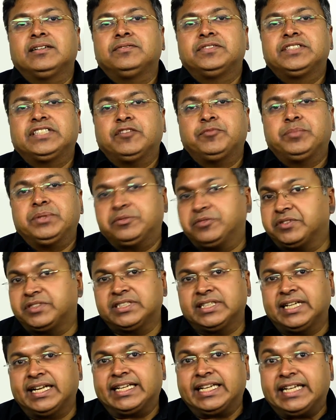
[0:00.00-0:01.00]
which have been
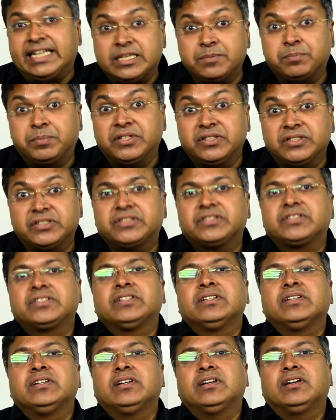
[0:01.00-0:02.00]
written, like
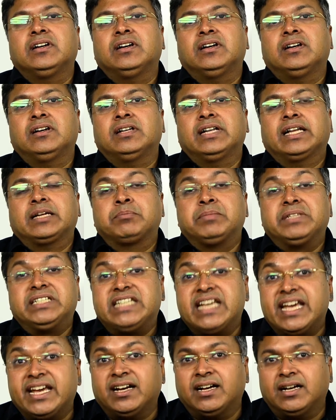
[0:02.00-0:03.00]
Oedipus, like
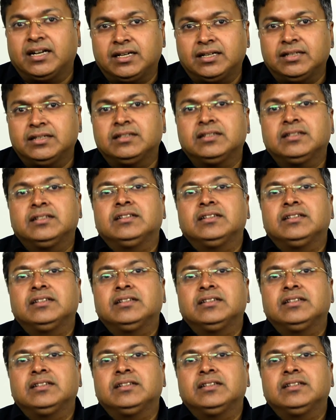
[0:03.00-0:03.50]
Medea.